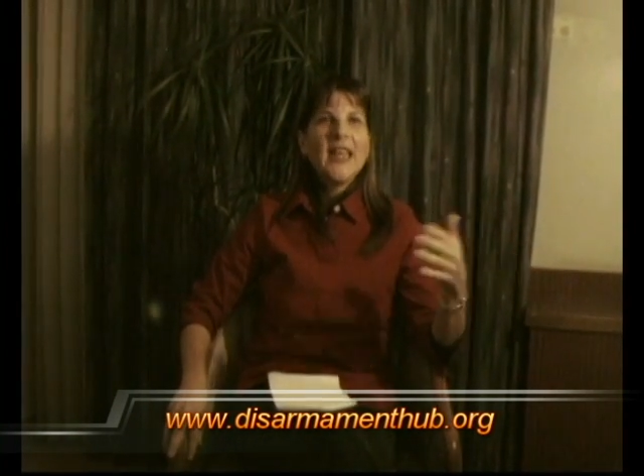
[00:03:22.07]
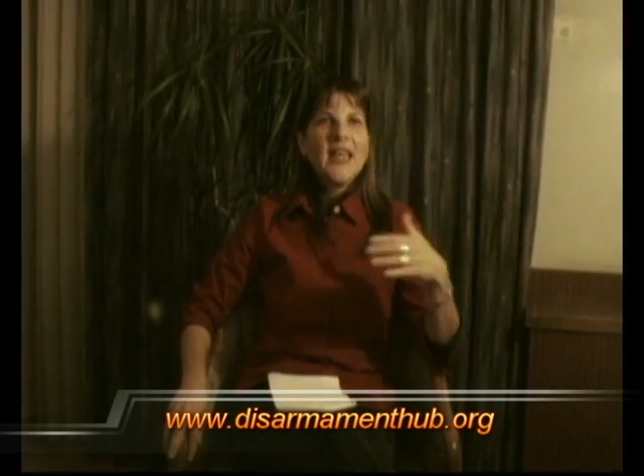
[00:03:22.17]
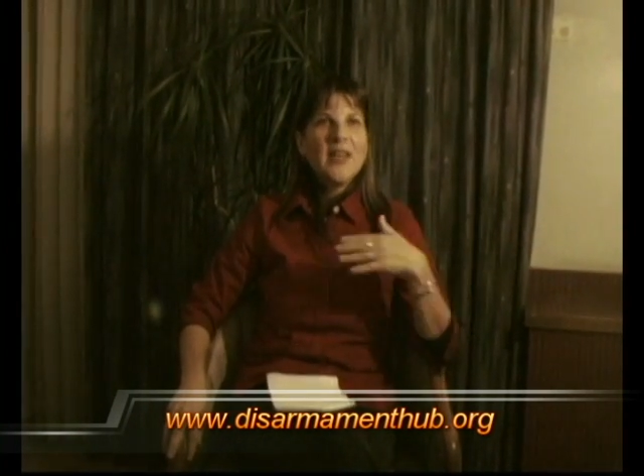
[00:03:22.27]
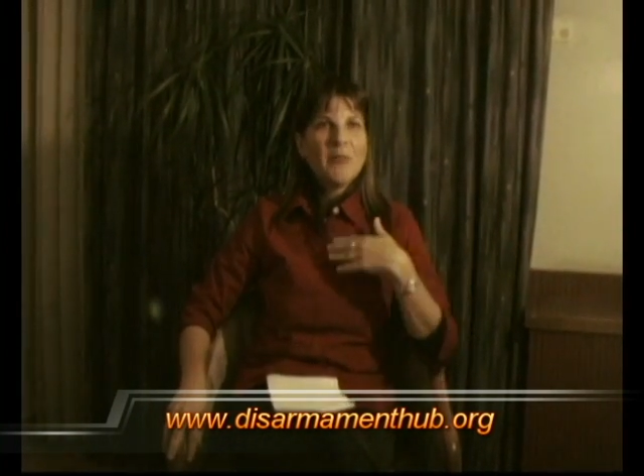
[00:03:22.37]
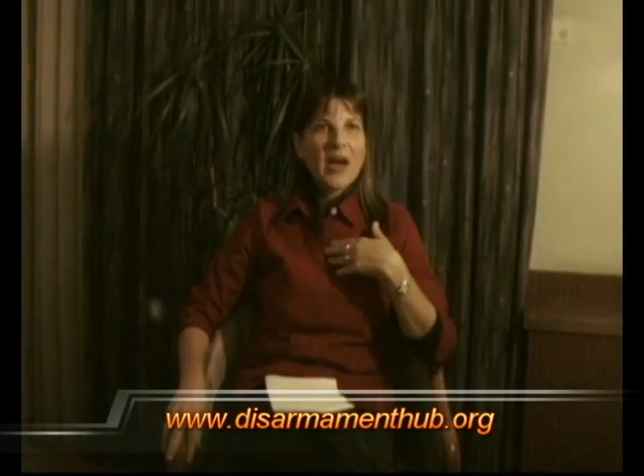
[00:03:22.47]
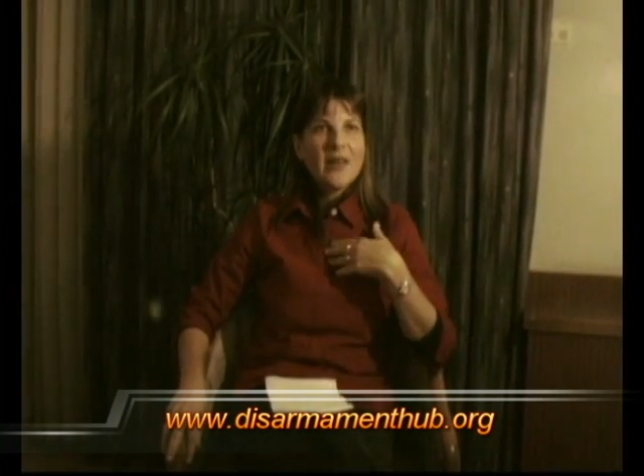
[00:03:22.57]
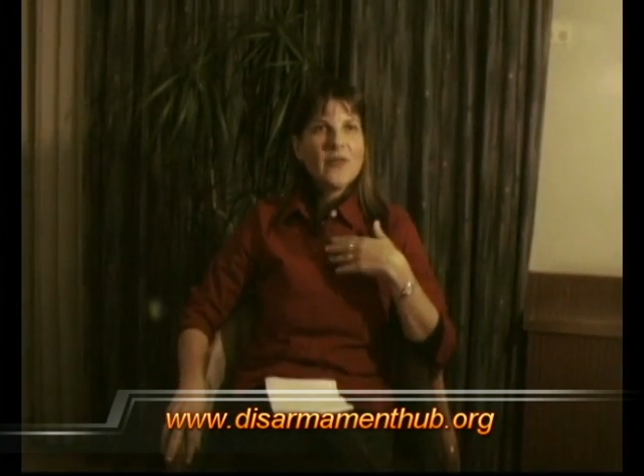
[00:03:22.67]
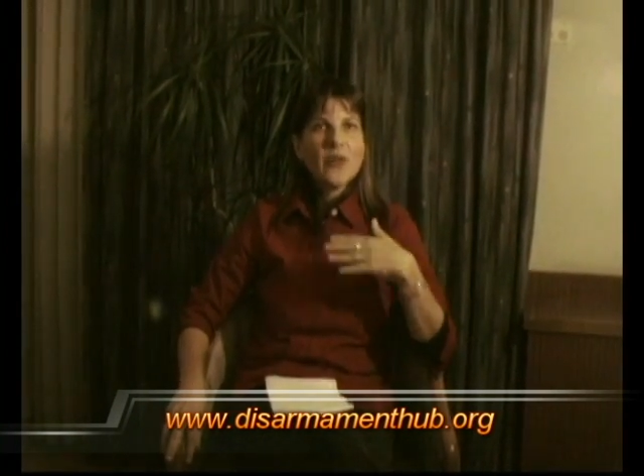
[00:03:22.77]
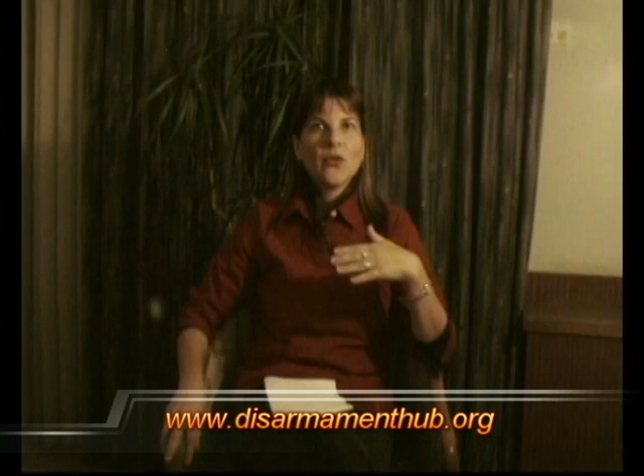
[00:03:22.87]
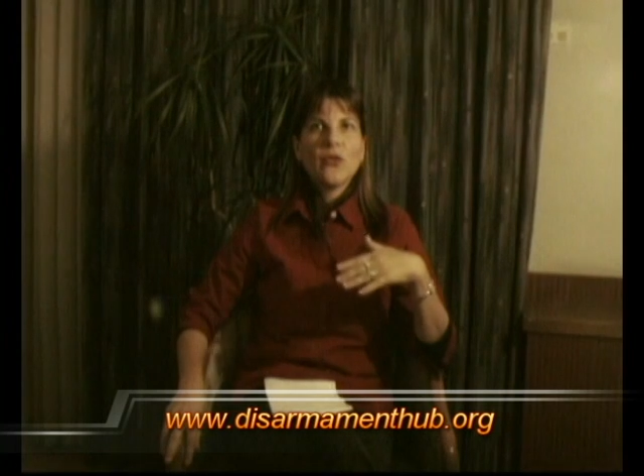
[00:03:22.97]
In my
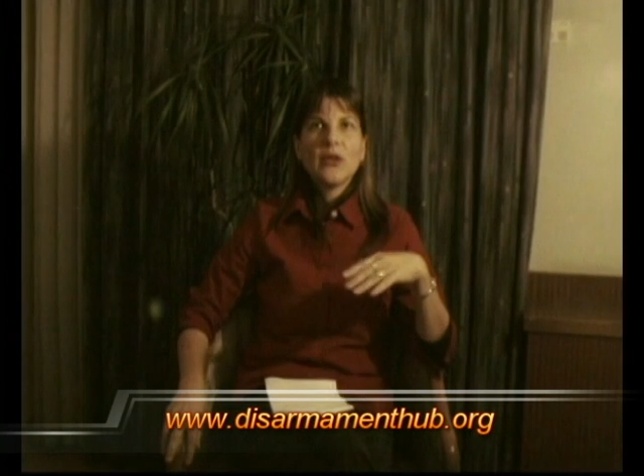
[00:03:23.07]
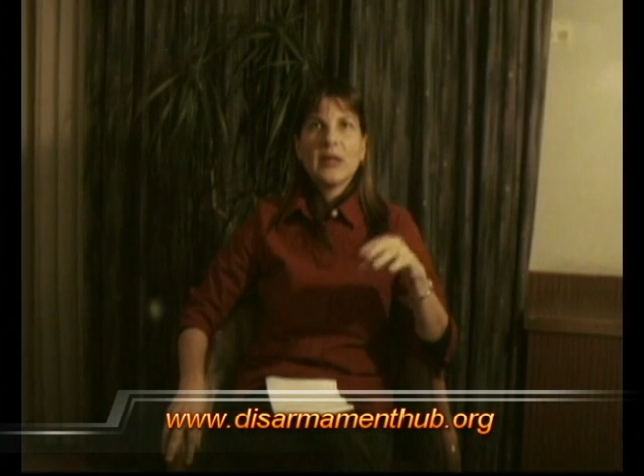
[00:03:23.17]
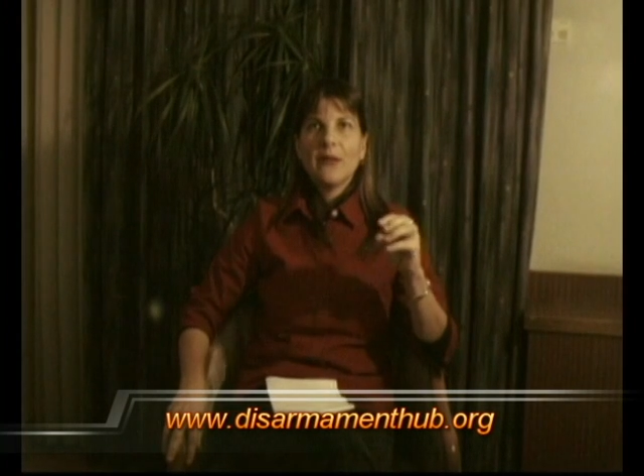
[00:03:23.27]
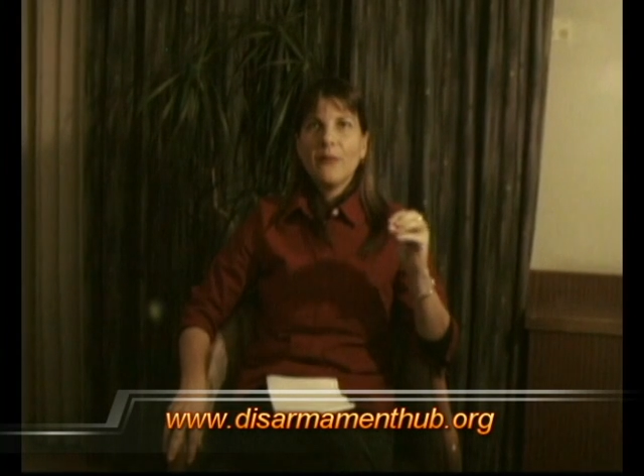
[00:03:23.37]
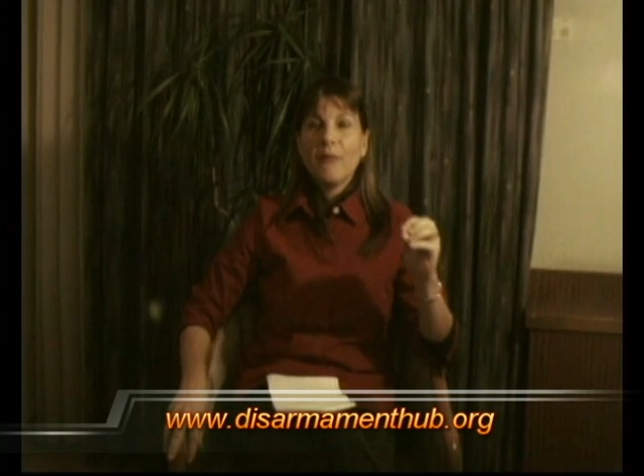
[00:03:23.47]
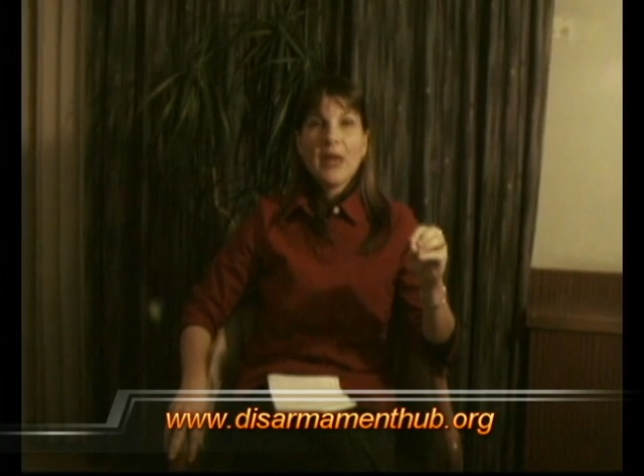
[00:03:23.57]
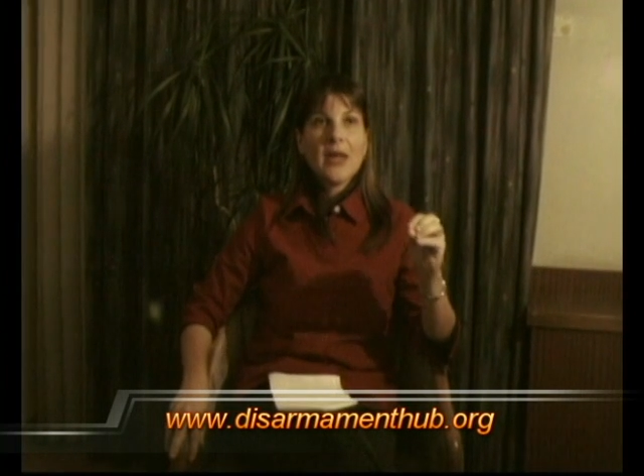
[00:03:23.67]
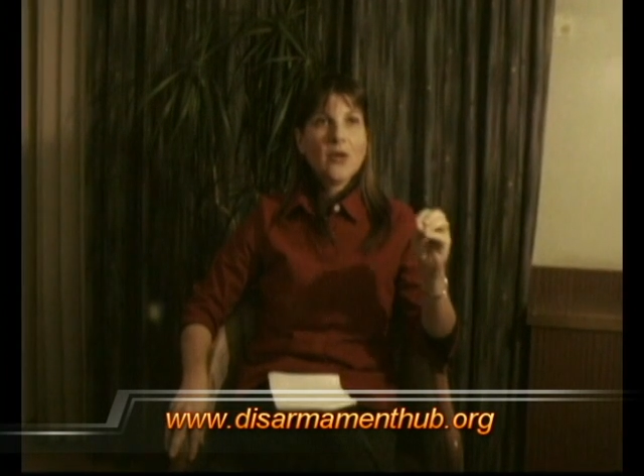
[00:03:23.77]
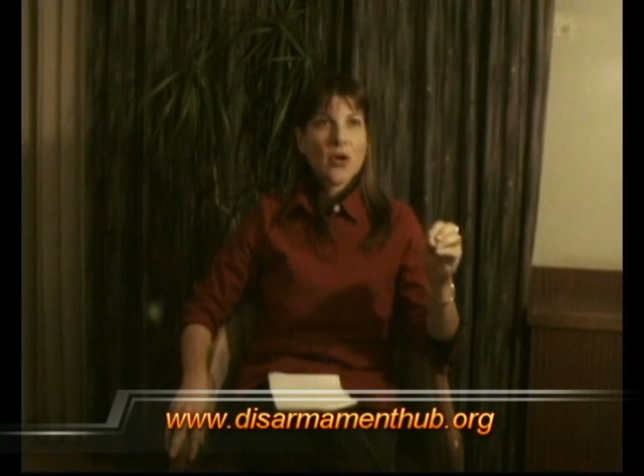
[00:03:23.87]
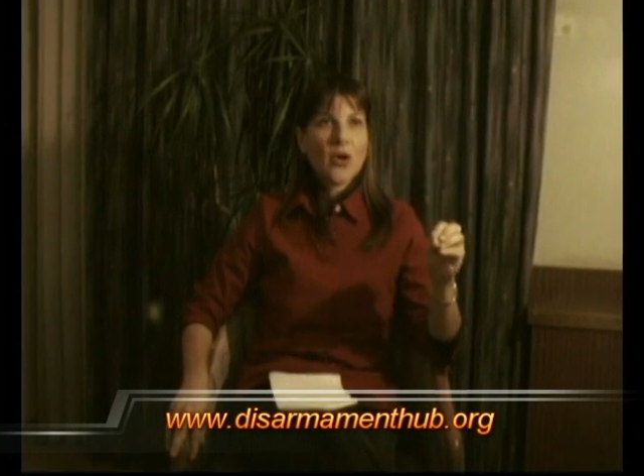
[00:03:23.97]
view, the
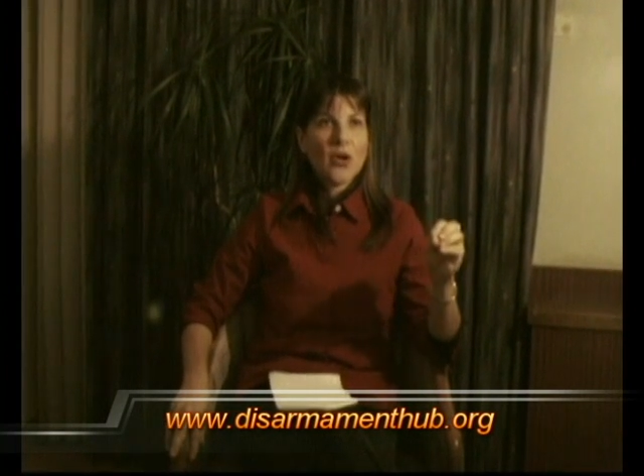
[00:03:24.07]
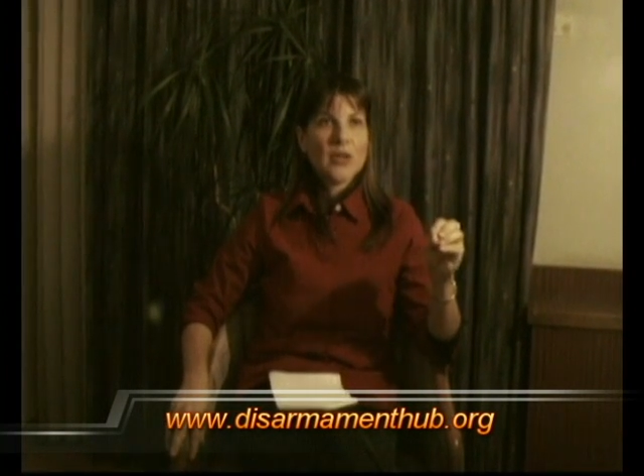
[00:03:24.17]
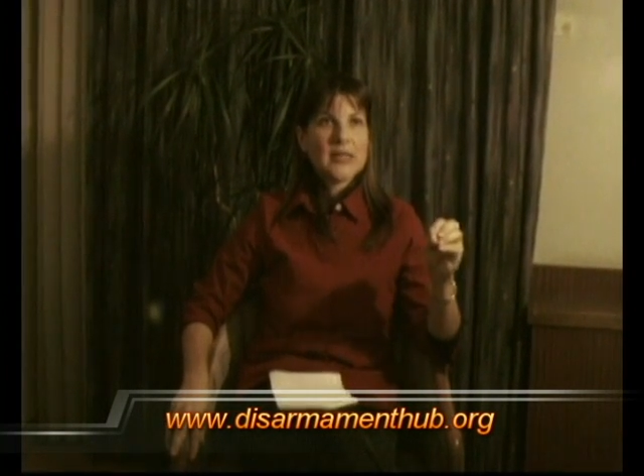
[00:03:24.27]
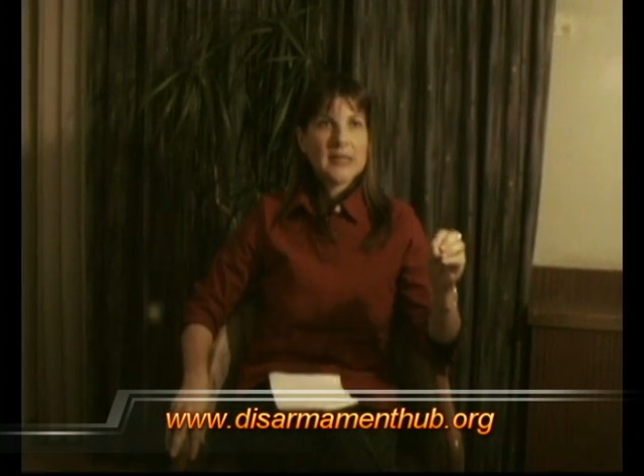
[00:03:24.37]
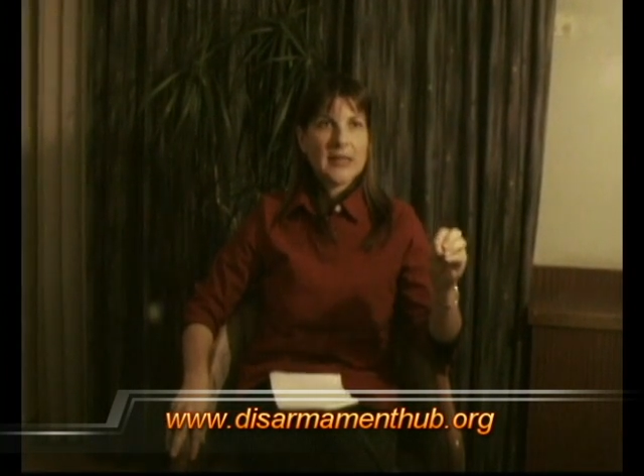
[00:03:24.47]
main cause